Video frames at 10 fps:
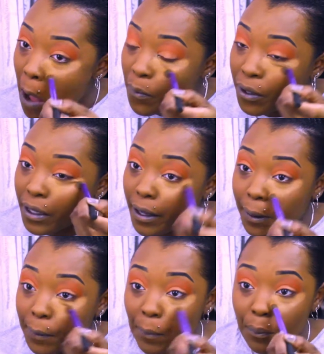But
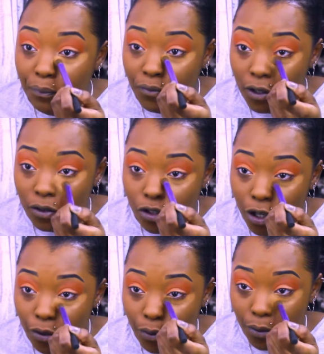yeah,
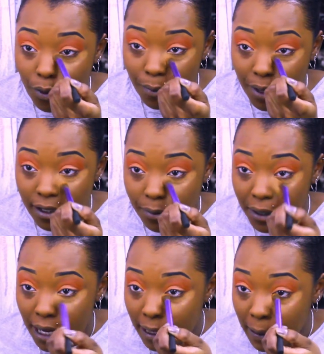so I made the
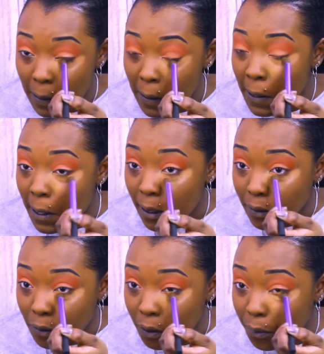plan. I was
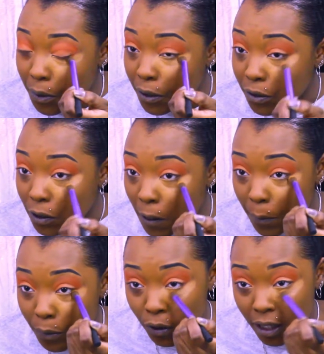going to approach her,
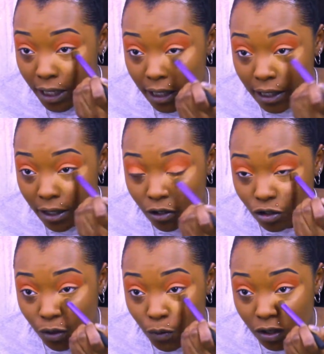book in,
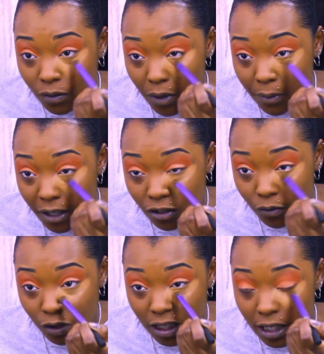because my manager
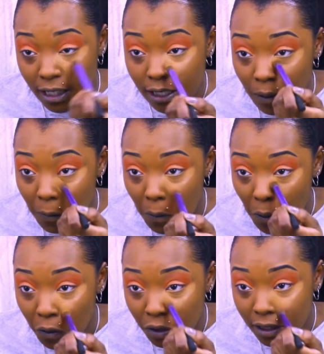wasn't in
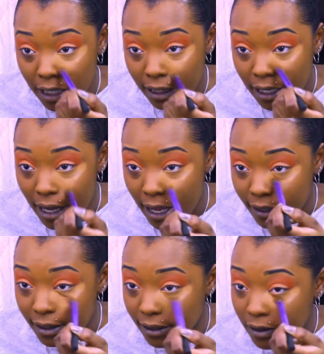on the day that I had
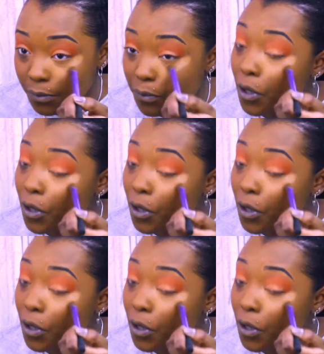this